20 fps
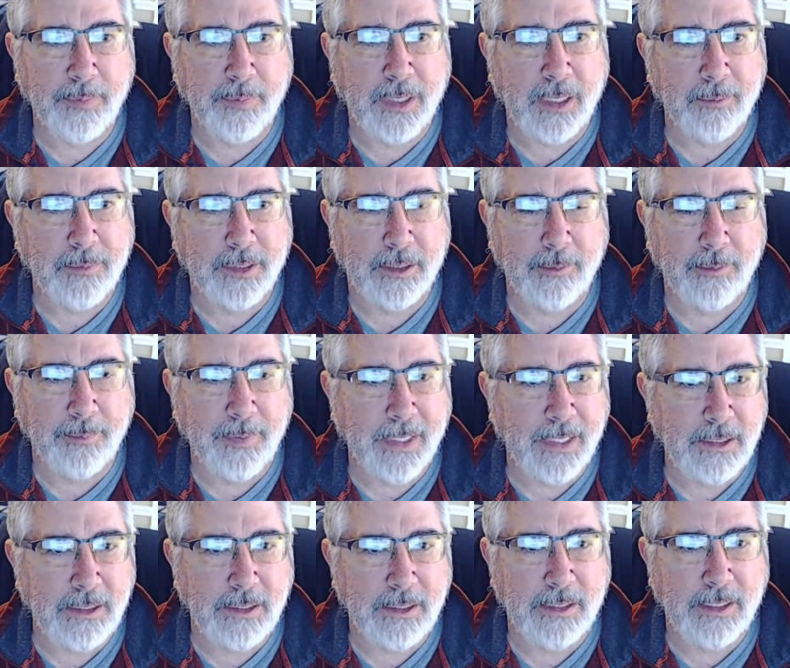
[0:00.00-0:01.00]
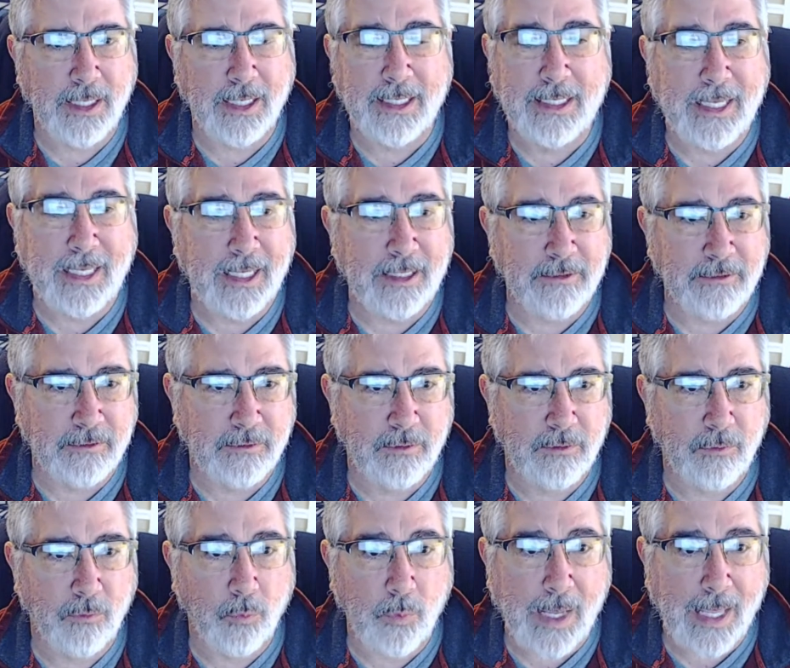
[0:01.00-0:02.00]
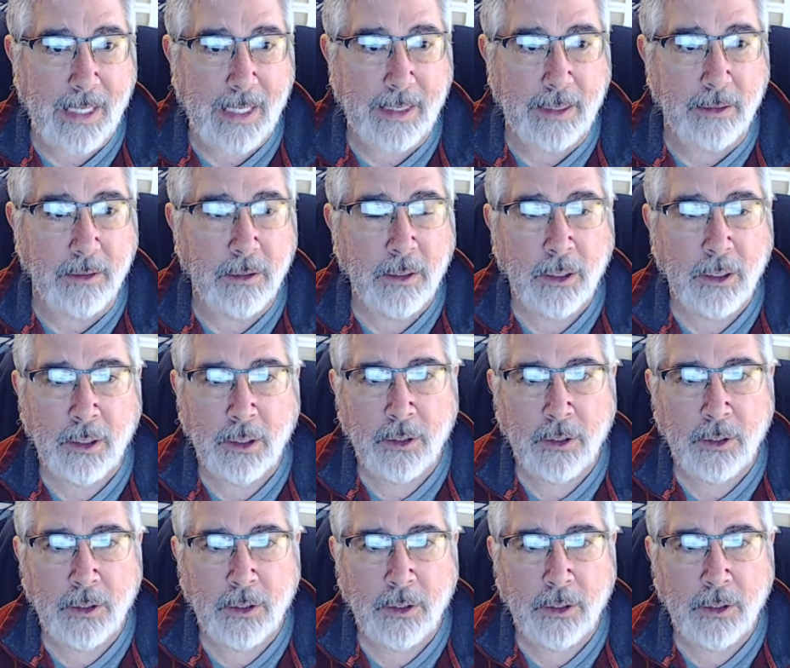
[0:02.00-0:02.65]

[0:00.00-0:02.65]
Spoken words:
public opinion against Wayne.